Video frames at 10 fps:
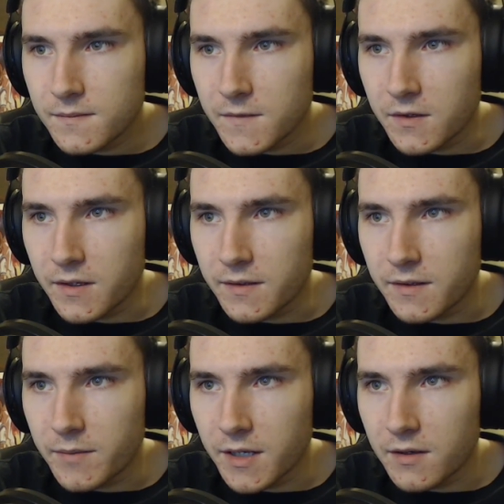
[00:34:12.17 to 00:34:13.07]
All right,
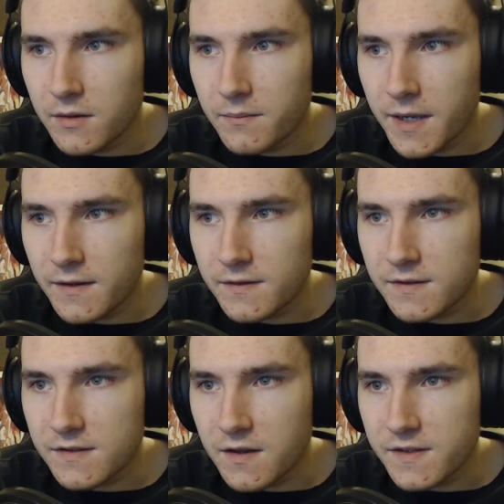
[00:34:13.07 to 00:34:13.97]
here we go. Back to the
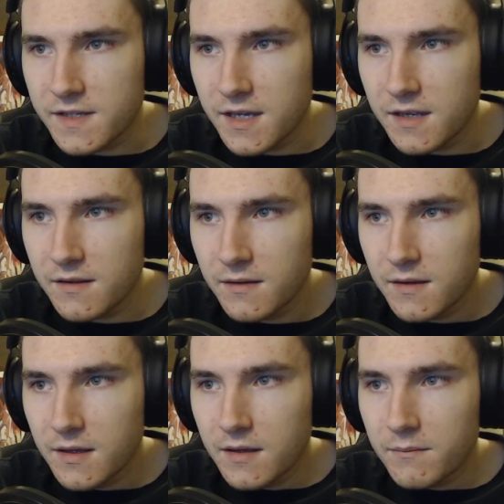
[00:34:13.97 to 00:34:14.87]
start of the scene.
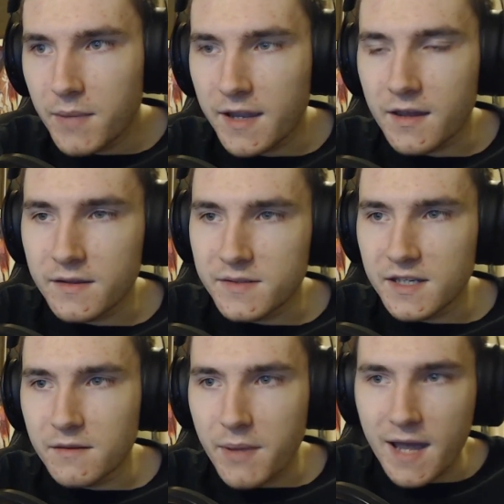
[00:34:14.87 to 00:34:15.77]
Back at the
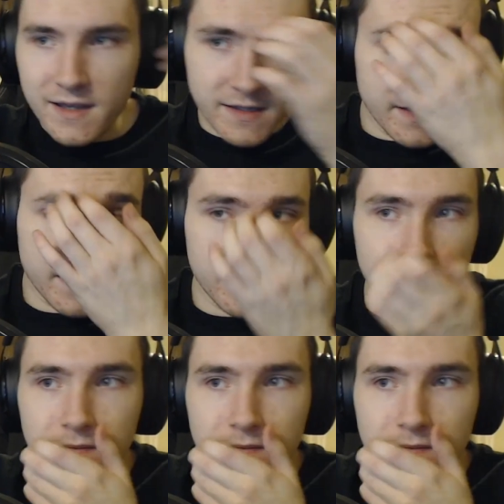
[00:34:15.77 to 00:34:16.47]
Obsidian Palace.